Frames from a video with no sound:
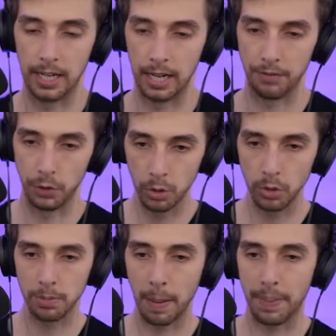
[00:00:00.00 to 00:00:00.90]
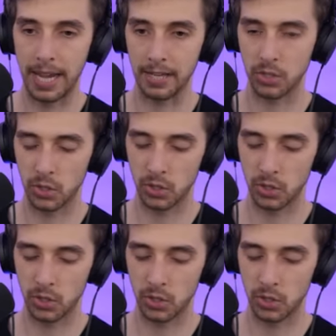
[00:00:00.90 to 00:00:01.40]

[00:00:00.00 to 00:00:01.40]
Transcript: And I've used my best,